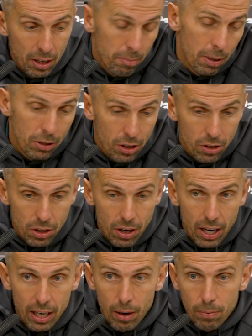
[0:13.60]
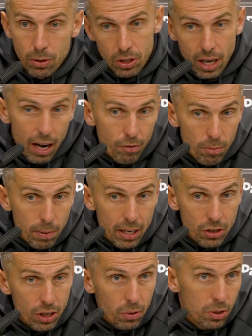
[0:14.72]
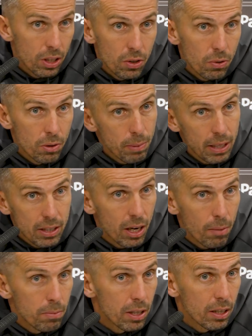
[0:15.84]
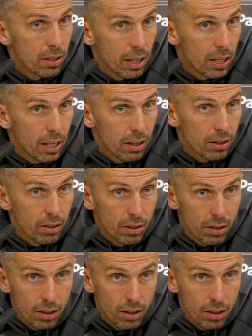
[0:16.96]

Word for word: Manchester United like we just have, or playing Chelsea, two of the biggest clubs in in England.